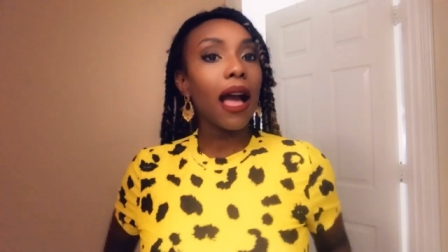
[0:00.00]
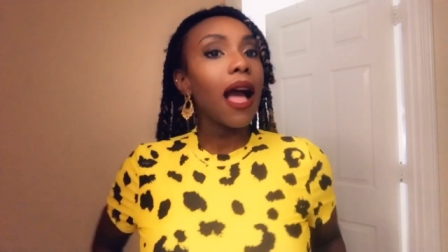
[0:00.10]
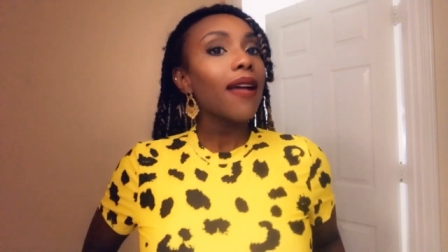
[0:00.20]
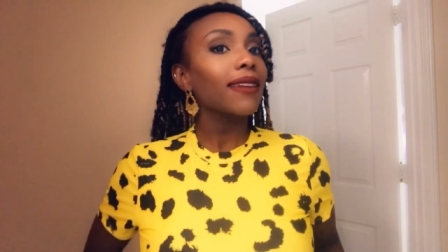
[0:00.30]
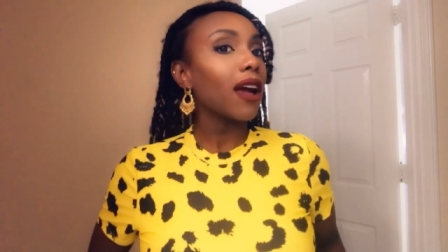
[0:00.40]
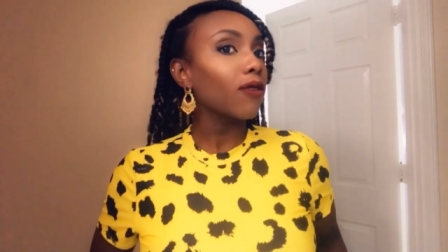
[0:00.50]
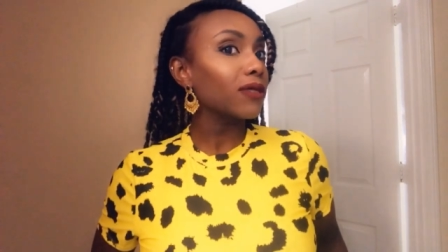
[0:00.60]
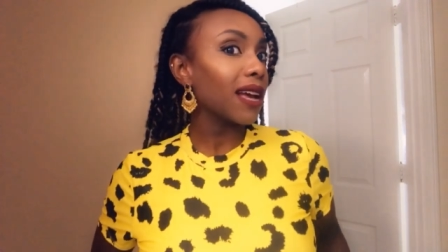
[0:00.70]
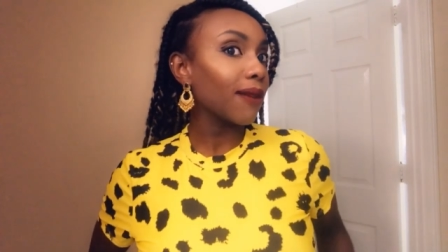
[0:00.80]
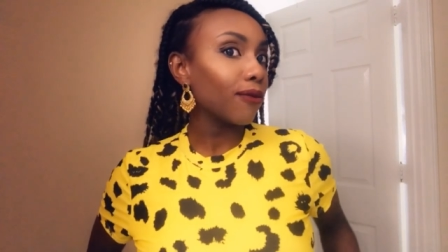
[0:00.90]
Now
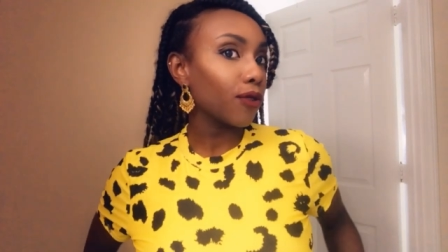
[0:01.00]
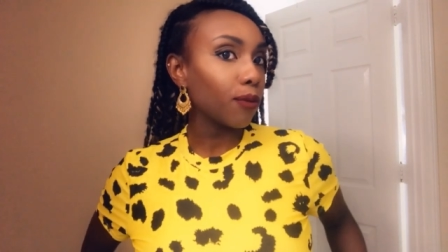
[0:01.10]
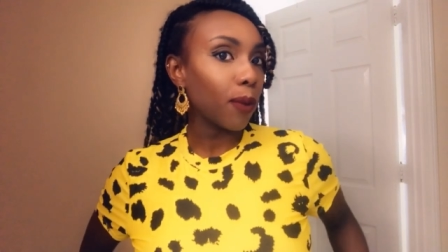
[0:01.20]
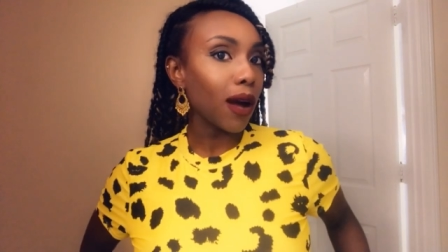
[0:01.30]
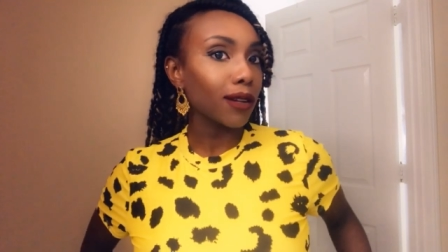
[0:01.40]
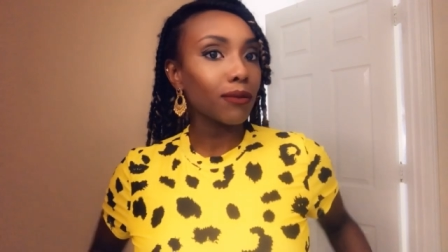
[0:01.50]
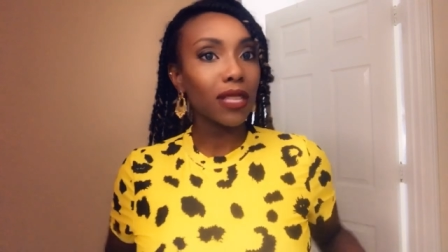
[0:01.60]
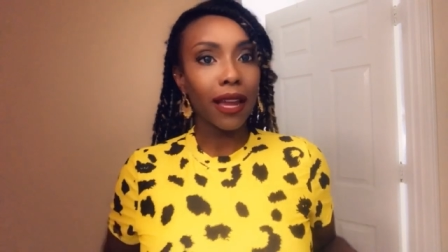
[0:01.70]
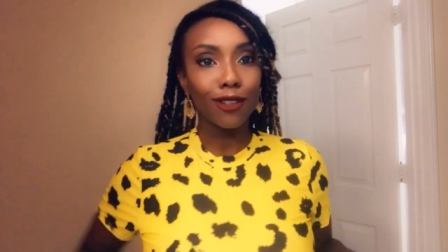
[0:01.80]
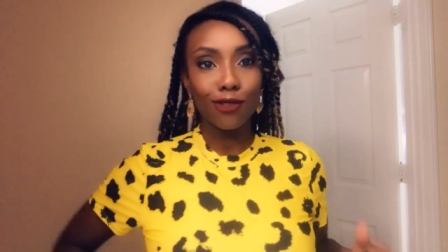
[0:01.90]
time for the bottoms. I
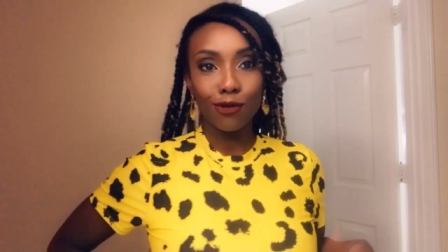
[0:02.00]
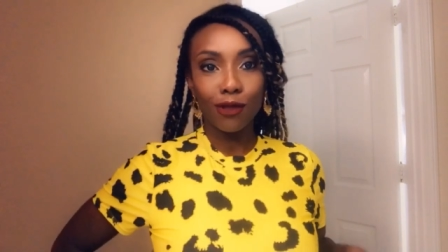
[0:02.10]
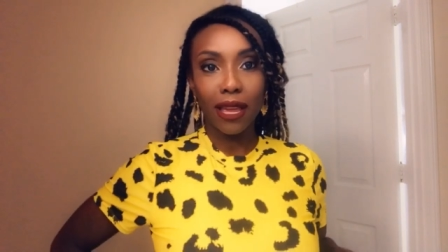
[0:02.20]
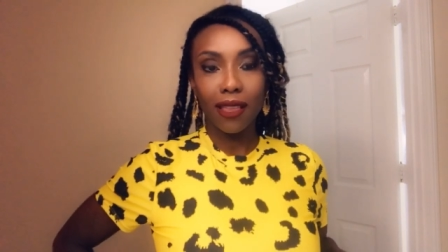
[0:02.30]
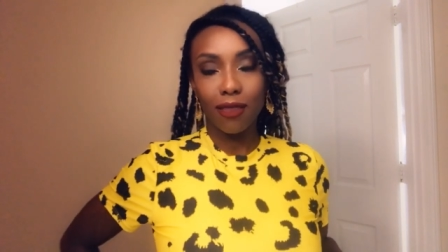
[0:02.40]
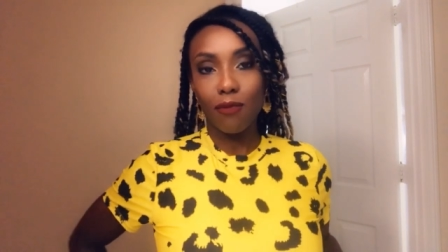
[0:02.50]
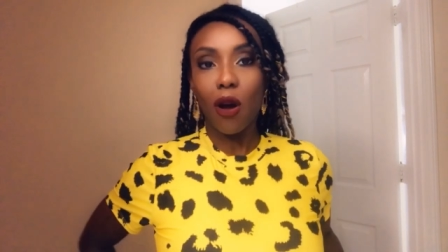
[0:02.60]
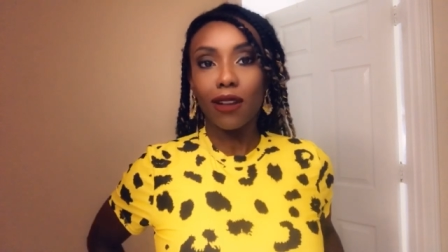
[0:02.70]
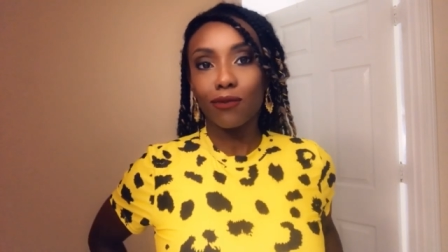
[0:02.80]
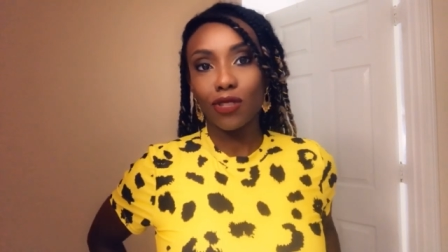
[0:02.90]
do like the
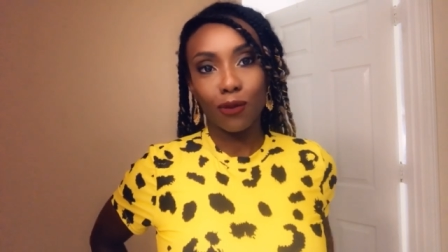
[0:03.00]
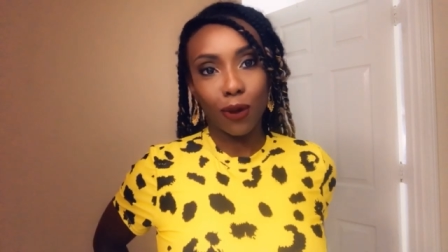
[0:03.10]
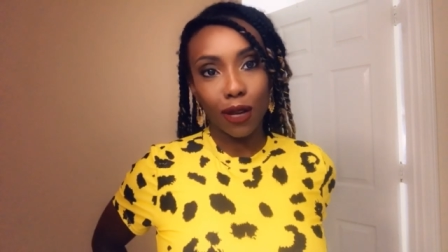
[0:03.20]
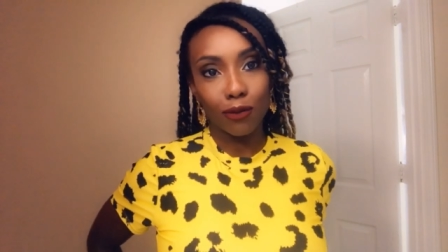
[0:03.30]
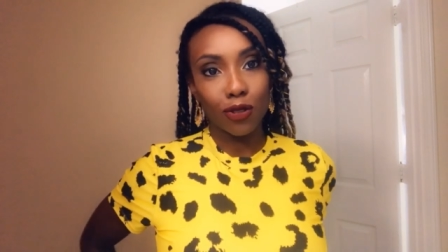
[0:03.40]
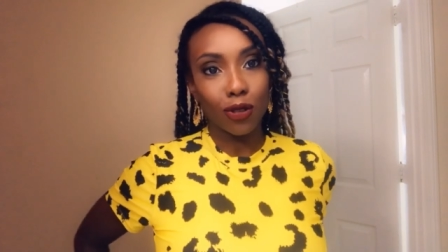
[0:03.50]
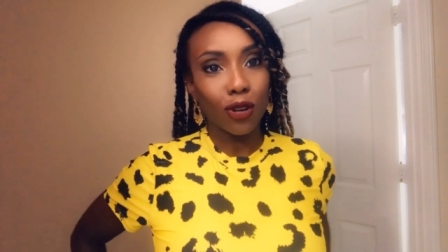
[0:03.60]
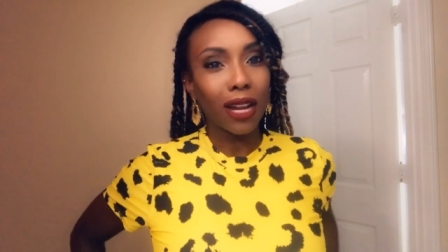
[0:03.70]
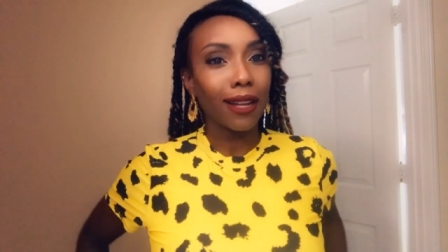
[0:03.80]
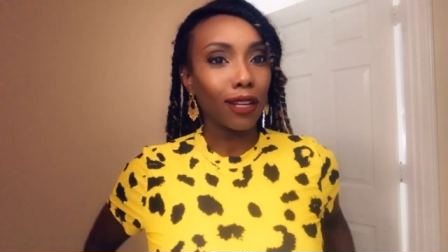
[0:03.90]
bottoms. The bottoms look
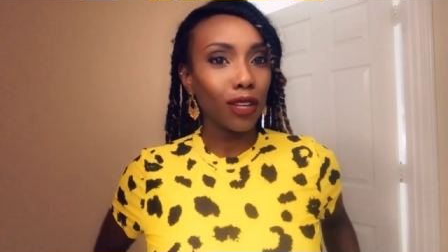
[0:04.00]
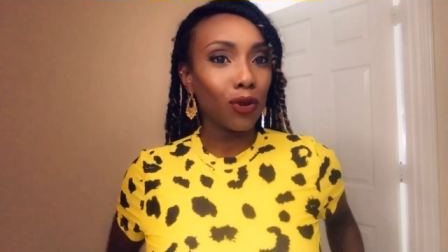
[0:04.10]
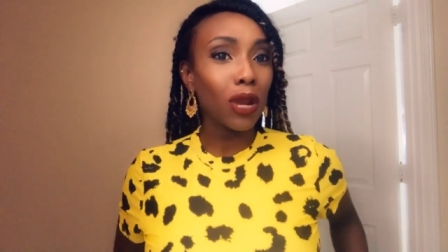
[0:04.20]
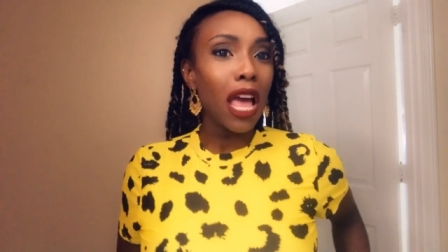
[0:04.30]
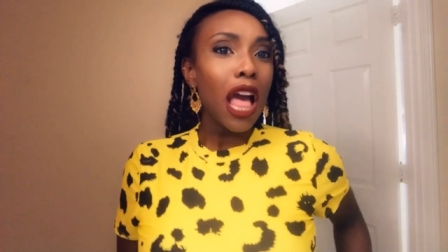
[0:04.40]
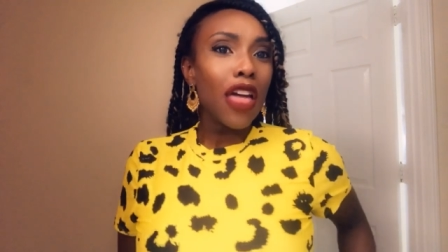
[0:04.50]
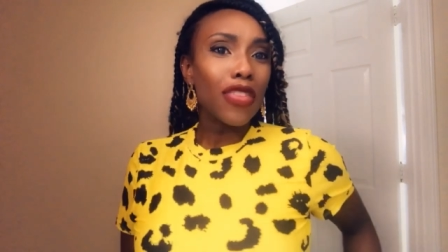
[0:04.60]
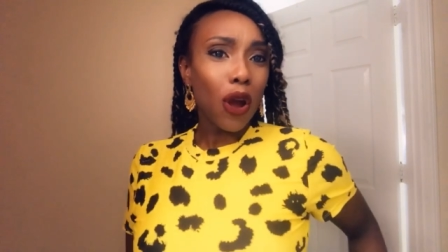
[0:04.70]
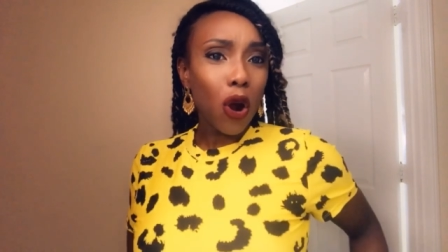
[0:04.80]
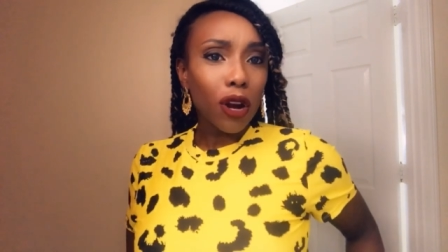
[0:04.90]
kind of cute. They
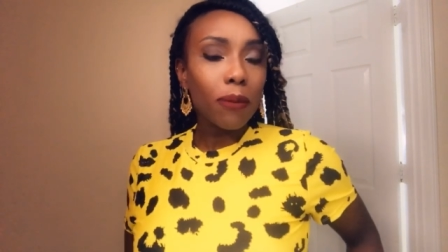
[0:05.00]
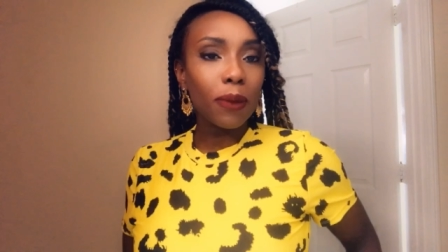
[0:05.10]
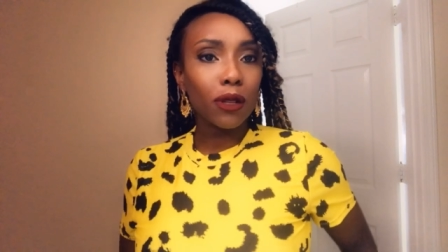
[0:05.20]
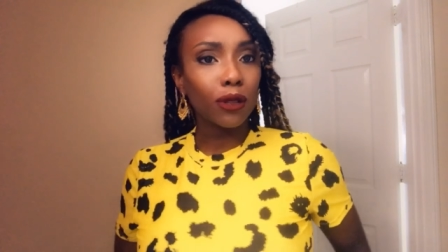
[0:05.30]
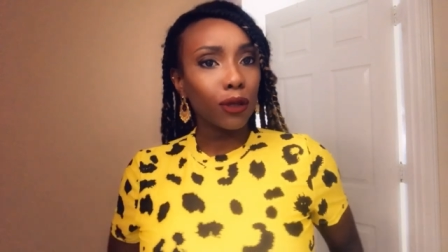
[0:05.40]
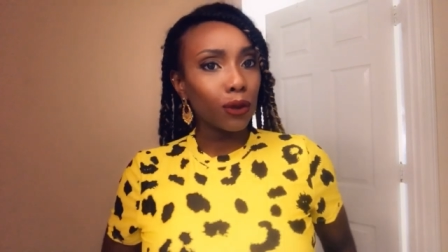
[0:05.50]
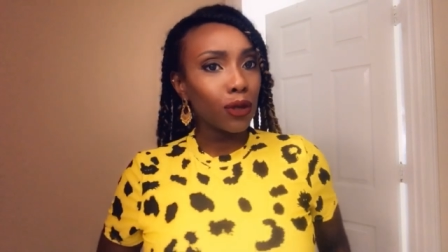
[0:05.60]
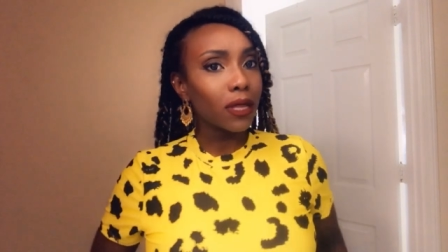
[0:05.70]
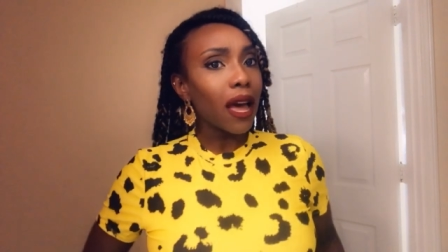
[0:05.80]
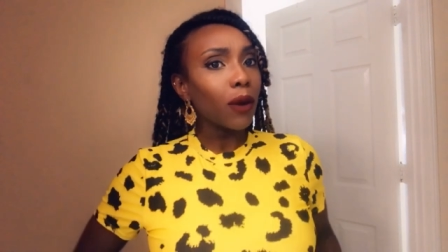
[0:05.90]
are a bit loose.
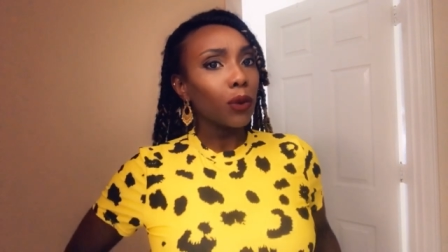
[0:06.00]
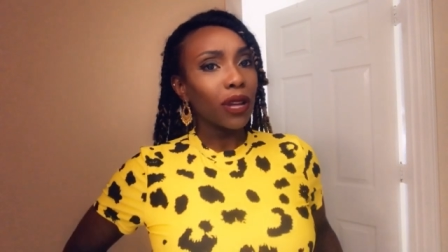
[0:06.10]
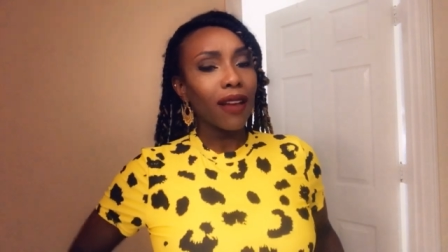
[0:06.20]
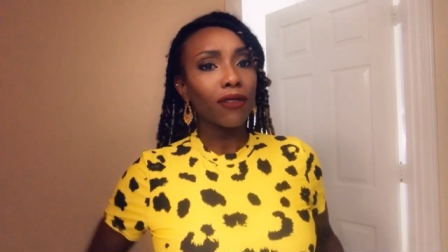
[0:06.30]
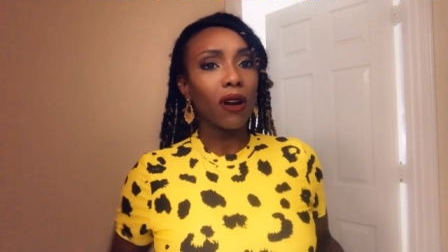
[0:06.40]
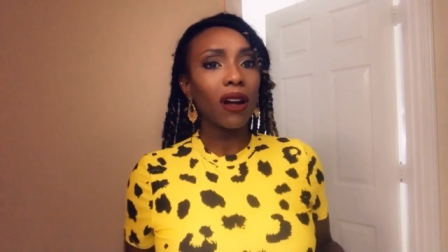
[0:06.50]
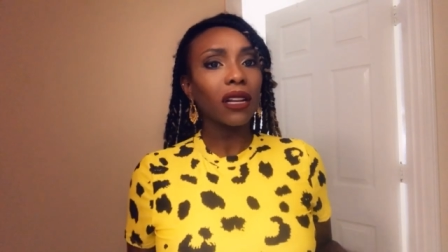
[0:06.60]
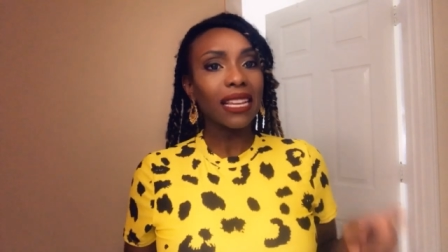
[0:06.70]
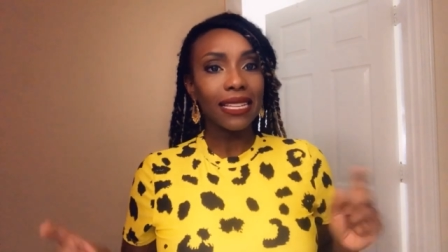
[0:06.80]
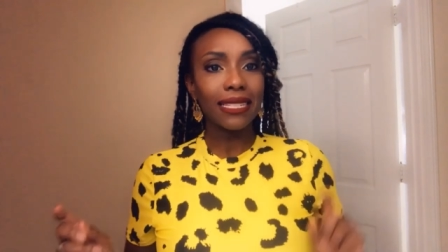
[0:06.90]
I would have gone
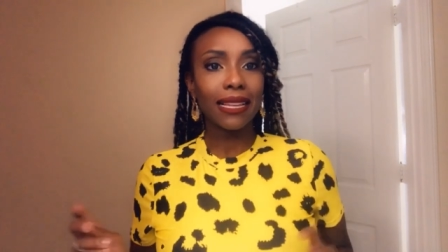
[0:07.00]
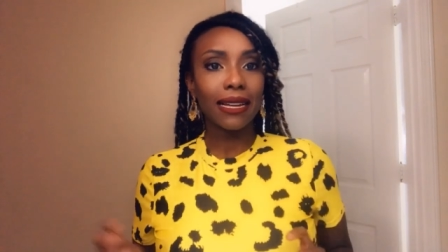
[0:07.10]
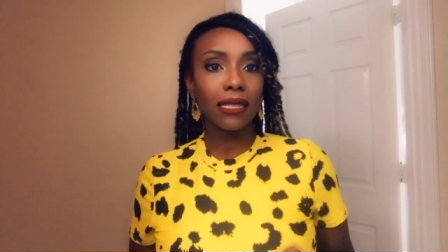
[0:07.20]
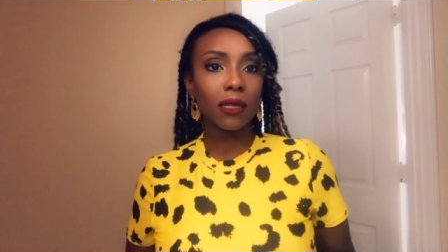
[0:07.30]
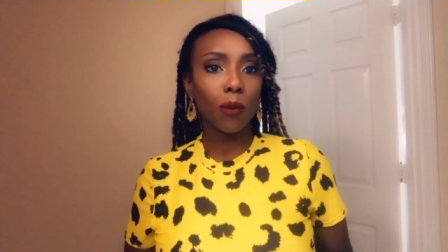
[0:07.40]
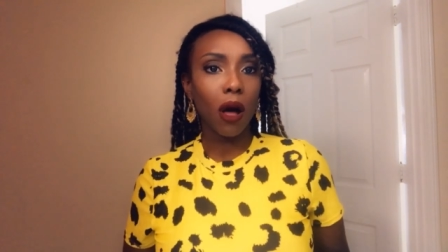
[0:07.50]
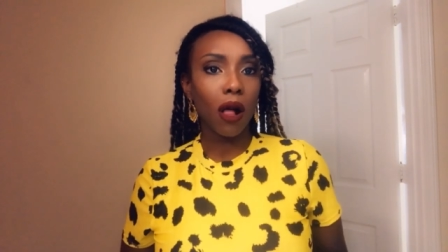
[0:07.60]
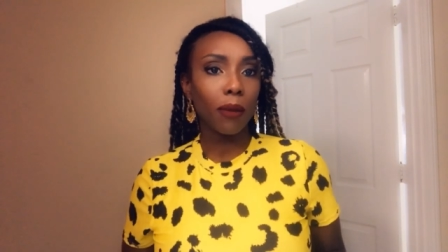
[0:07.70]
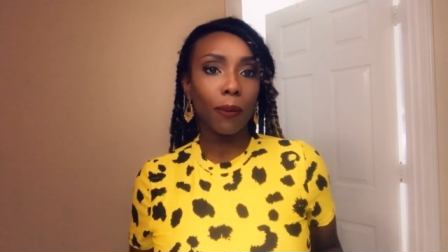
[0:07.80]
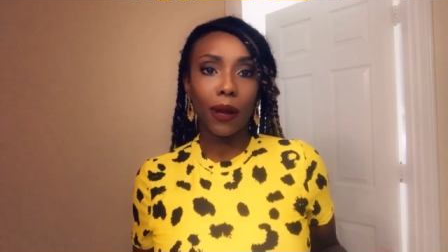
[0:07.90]
a size small,
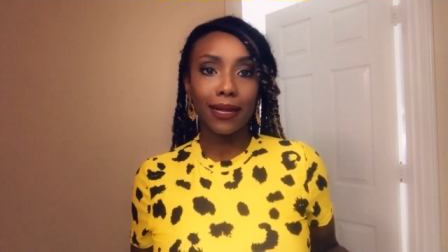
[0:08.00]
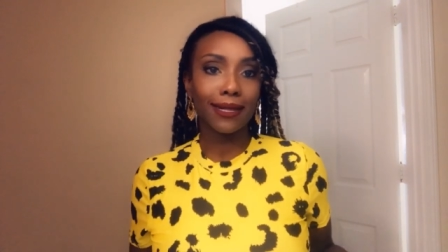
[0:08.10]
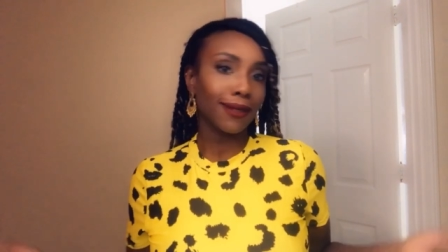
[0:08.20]
but